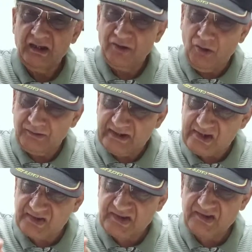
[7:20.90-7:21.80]
Now,
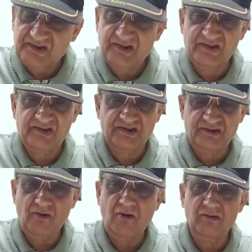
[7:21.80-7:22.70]
this
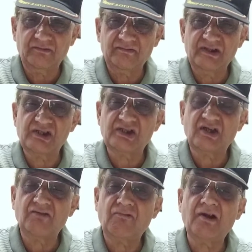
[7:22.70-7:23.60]
testosterone is
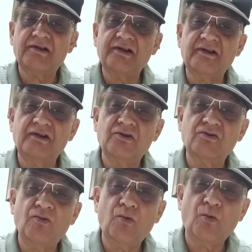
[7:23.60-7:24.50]
converted into
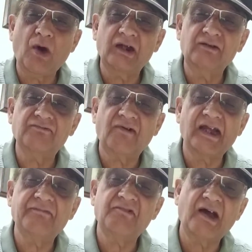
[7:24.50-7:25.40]

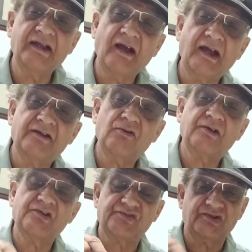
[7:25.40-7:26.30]

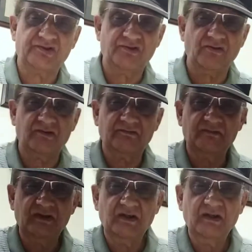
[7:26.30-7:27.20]
1,5-dihydrotestosterone.
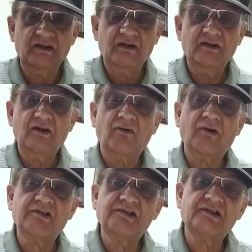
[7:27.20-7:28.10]

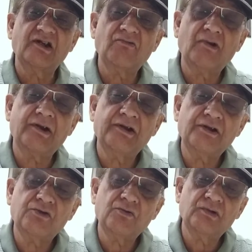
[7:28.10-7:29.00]
What is it converted
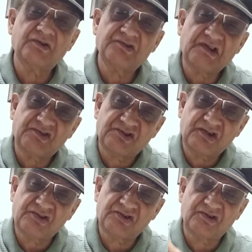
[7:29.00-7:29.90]
into? The
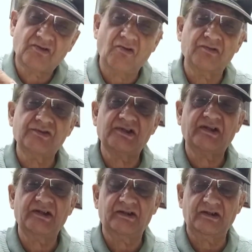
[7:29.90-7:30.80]
testosterone
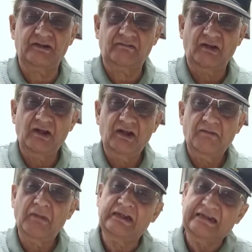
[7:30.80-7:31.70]
secreted
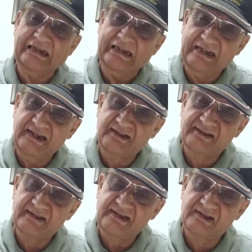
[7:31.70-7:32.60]
by the Leydig
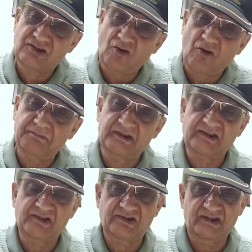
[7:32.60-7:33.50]
cells of the
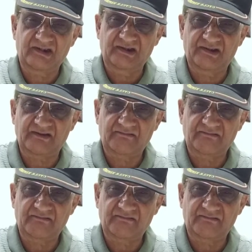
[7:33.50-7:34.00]
testes